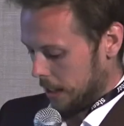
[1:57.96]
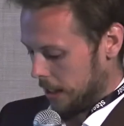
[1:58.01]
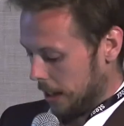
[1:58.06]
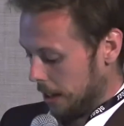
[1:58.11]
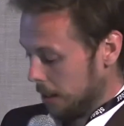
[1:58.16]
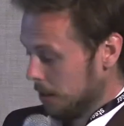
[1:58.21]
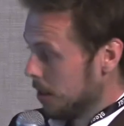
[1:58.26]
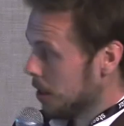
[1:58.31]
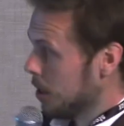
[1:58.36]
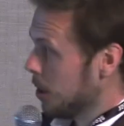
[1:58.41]

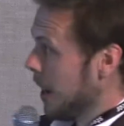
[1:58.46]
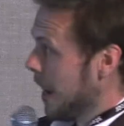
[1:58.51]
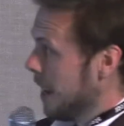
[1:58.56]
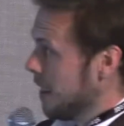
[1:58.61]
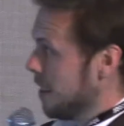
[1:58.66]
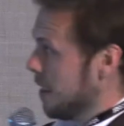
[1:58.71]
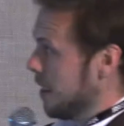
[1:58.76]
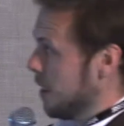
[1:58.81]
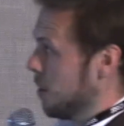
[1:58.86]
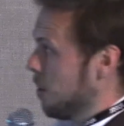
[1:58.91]
So to
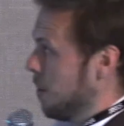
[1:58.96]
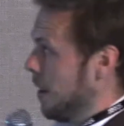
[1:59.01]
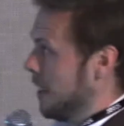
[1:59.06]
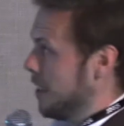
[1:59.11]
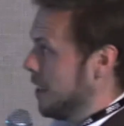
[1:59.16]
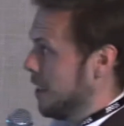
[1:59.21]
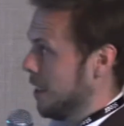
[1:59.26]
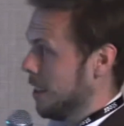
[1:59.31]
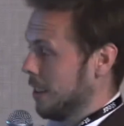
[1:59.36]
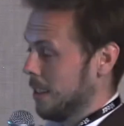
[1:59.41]
answer this
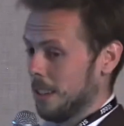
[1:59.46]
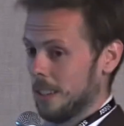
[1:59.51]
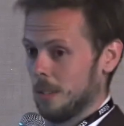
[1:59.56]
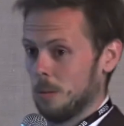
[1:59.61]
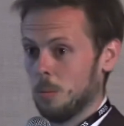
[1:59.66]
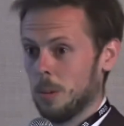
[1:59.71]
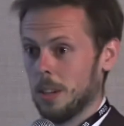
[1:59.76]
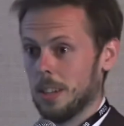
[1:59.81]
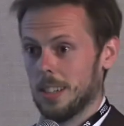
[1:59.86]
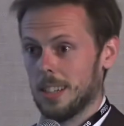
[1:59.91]
question,
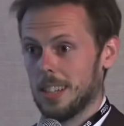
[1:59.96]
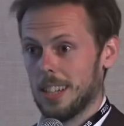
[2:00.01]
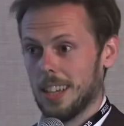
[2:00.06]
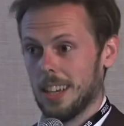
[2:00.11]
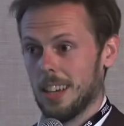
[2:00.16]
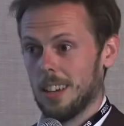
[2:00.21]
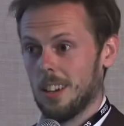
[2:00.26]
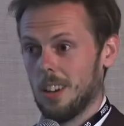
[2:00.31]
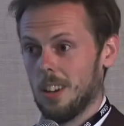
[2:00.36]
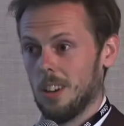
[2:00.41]
we at
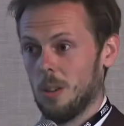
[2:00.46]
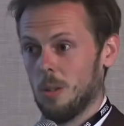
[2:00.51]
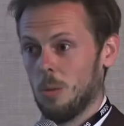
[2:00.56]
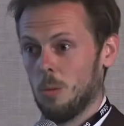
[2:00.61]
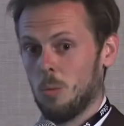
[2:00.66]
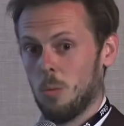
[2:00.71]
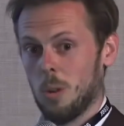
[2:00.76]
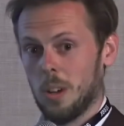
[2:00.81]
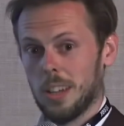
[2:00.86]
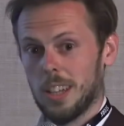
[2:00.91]
Steer are
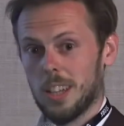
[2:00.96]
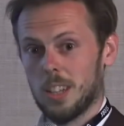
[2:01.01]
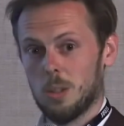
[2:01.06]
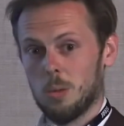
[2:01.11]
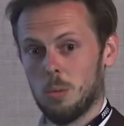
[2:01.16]
working